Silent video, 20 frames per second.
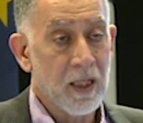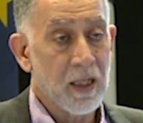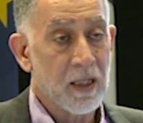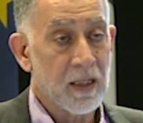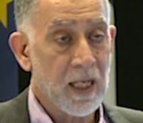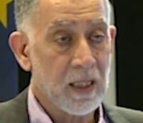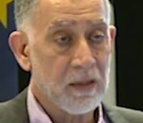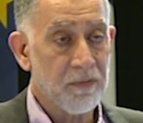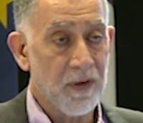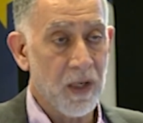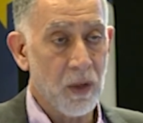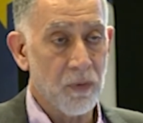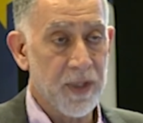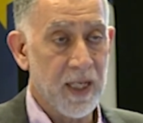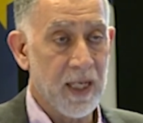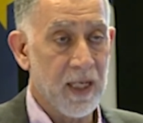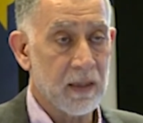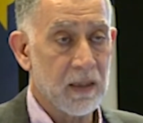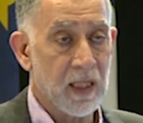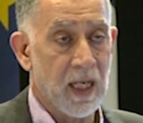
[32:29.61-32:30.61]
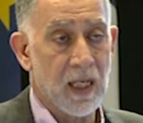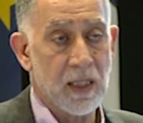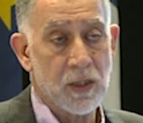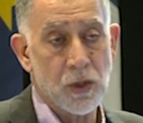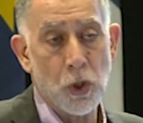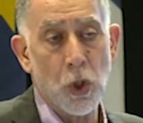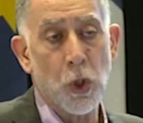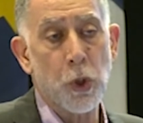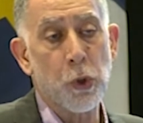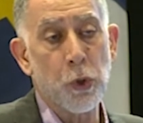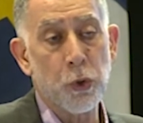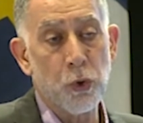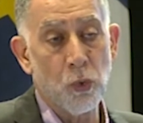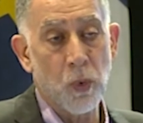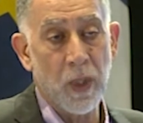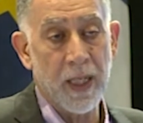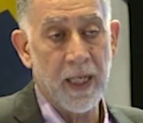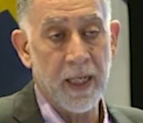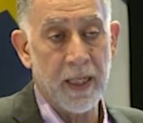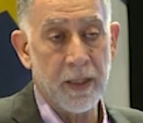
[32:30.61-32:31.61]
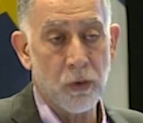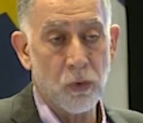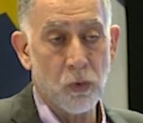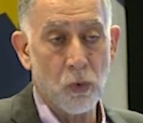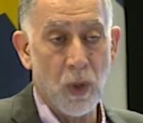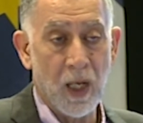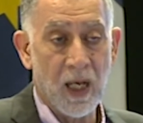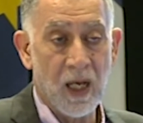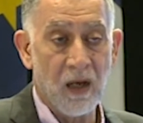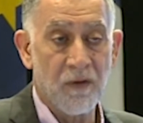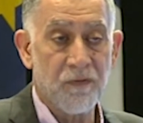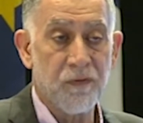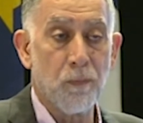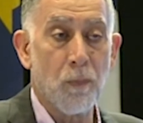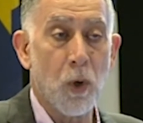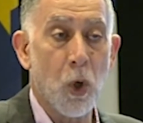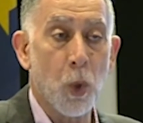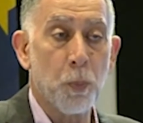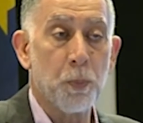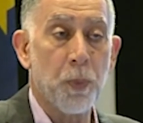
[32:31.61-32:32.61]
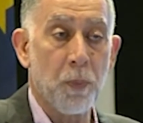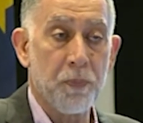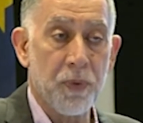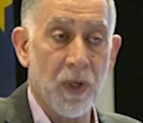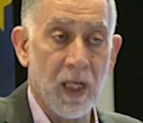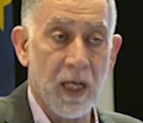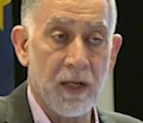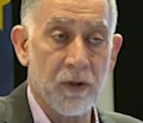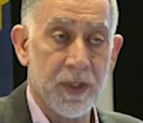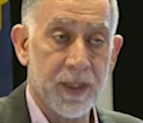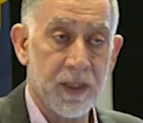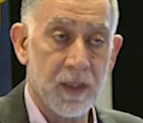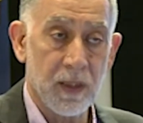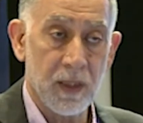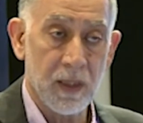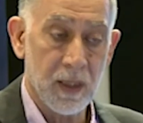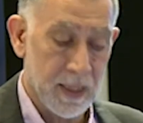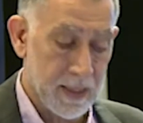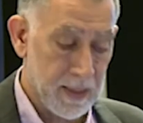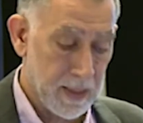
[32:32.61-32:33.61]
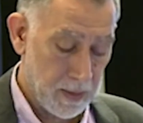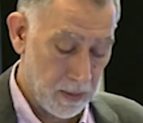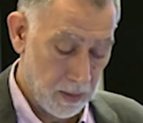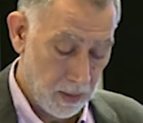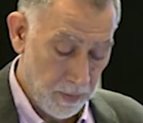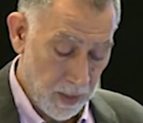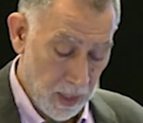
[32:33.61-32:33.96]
that found that as a good way to have more popularity, etc.